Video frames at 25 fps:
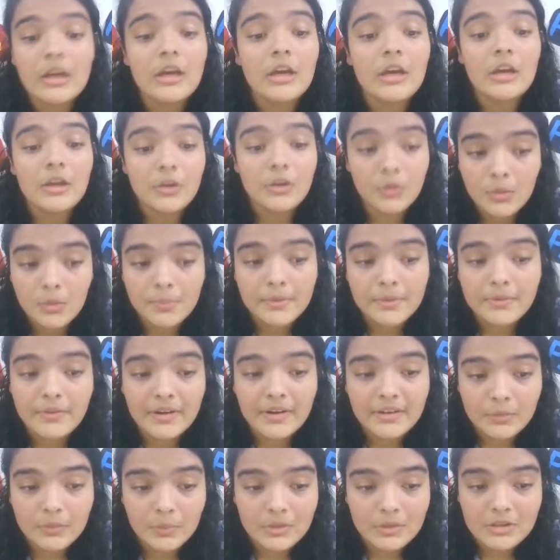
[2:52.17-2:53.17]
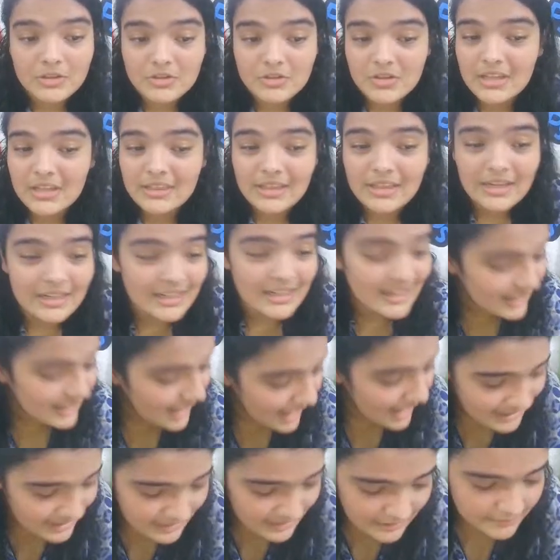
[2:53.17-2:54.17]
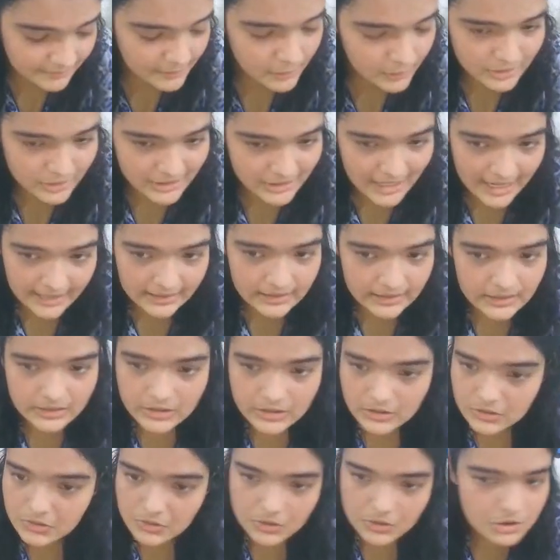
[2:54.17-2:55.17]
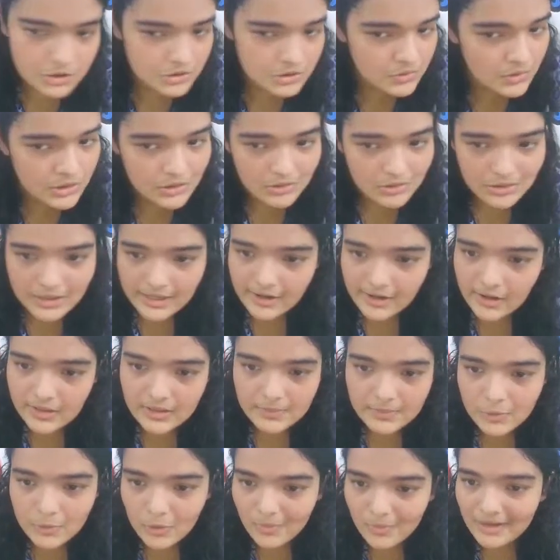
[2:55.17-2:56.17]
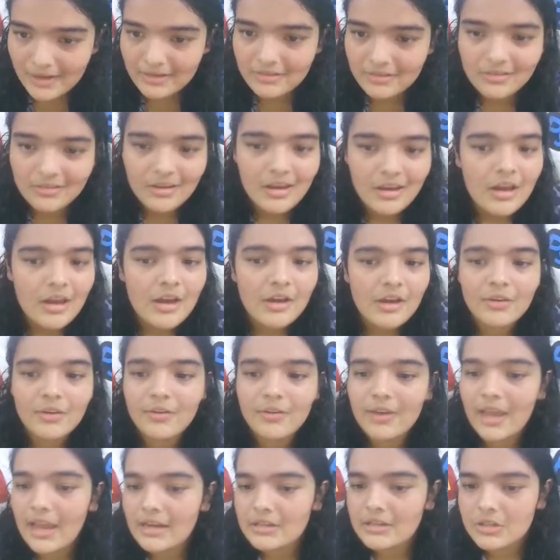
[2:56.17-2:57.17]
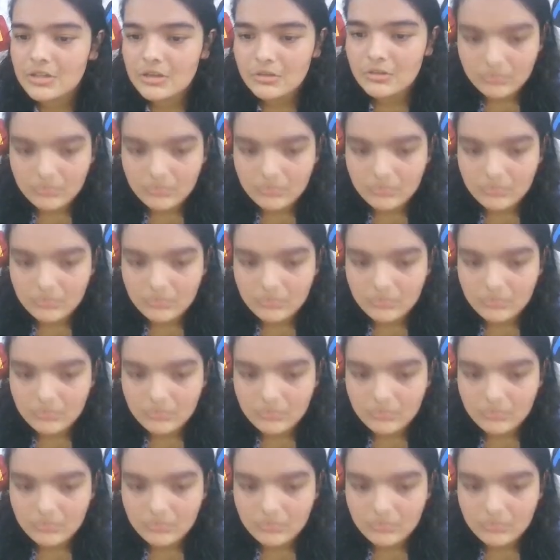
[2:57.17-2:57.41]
you will be greeted with a screen that kind of looks like this. So you're just going to click on the blue button, create new